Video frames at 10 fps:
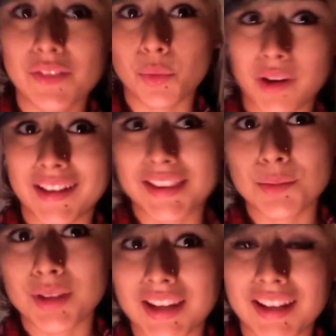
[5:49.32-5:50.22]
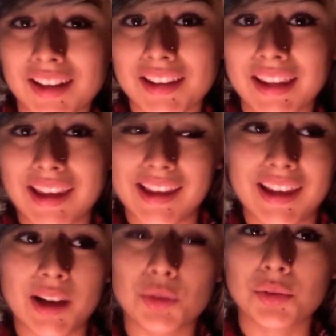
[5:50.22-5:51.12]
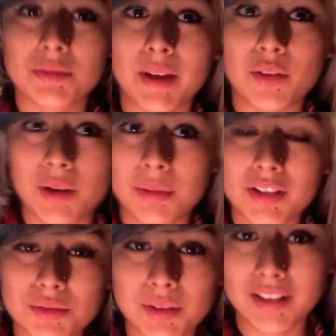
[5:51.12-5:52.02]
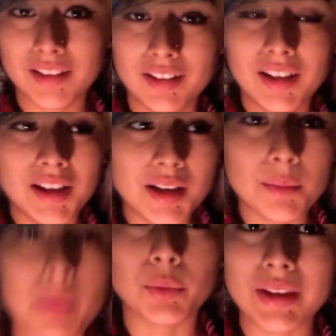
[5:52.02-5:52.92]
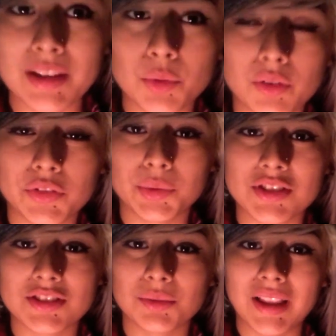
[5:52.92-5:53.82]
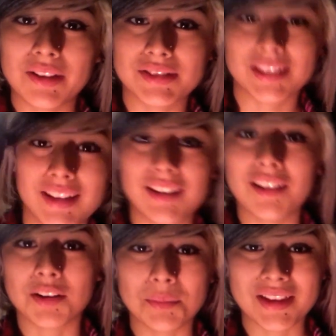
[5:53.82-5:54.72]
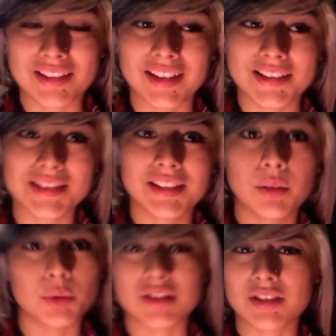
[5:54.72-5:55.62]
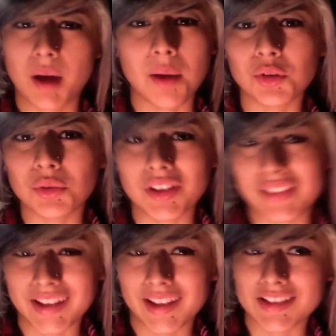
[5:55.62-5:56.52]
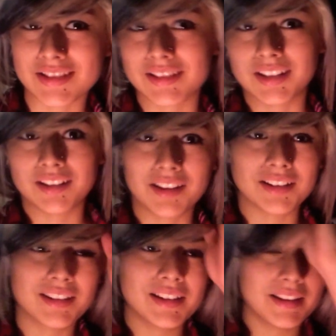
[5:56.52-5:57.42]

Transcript: that I wasn't even wearing at the beginning of the day. I was wearing my grandpa's sweater, but we wolf switched while I was sitting in her math class, which is I don't even take, I just